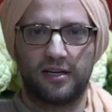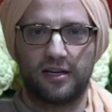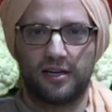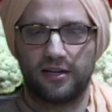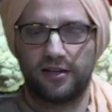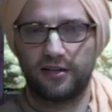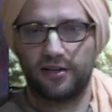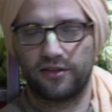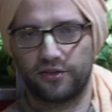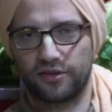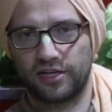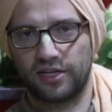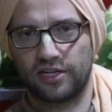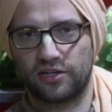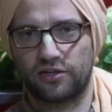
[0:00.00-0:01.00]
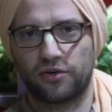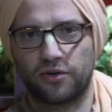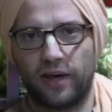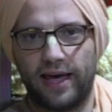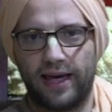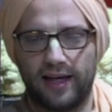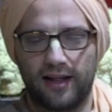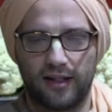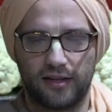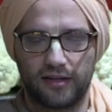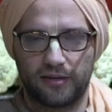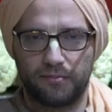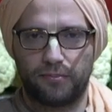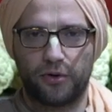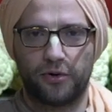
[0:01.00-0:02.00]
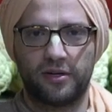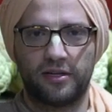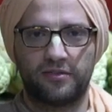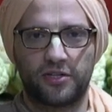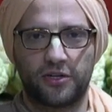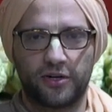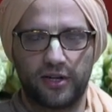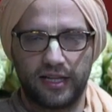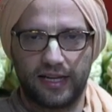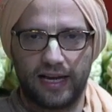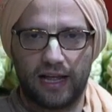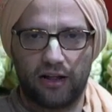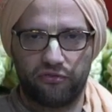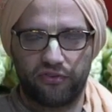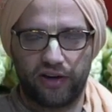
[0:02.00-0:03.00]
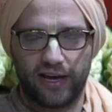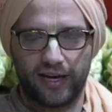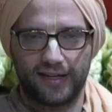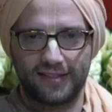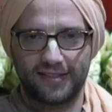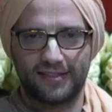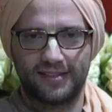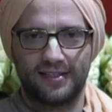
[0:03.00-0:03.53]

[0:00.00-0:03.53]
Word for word: uh, they're gonna go to hell and burn eternally in hellfire.